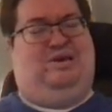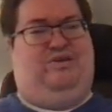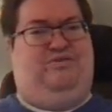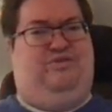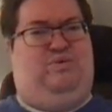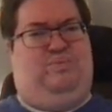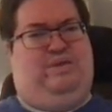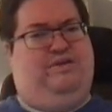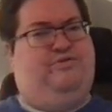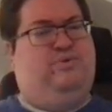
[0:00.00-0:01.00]
So
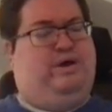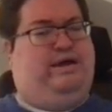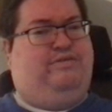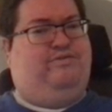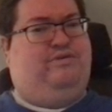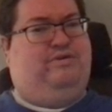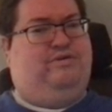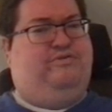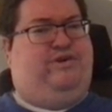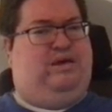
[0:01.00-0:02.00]
let's look at
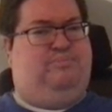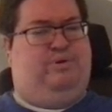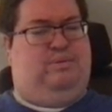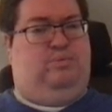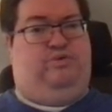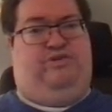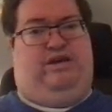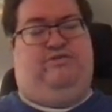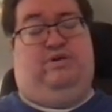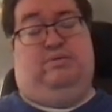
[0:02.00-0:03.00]
the second problem, which
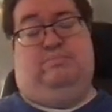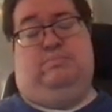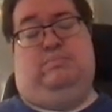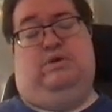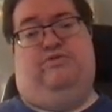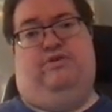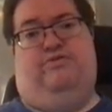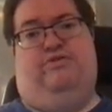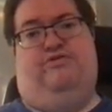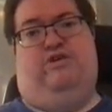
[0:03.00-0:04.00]
actually is
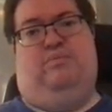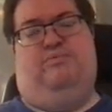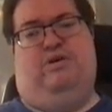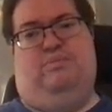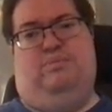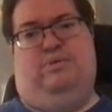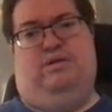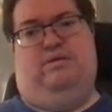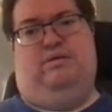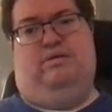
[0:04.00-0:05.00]
the same problem
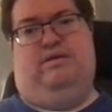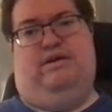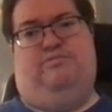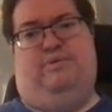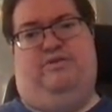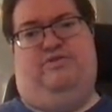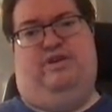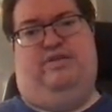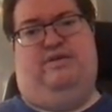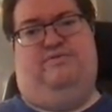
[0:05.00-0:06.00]
but expressed in a
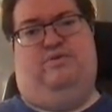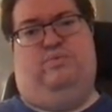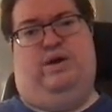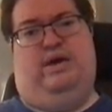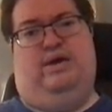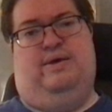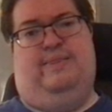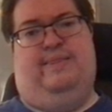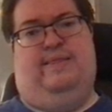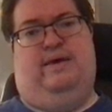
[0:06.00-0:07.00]
different way,
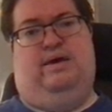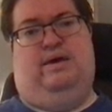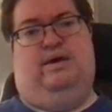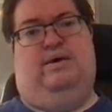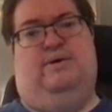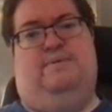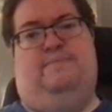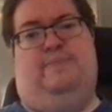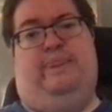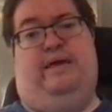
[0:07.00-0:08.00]

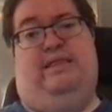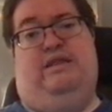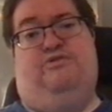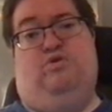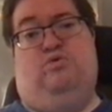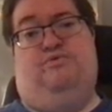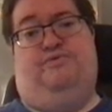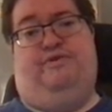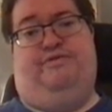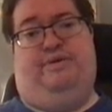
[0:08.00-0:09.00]
and that is
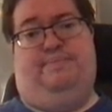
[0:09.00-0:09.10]
overfitting.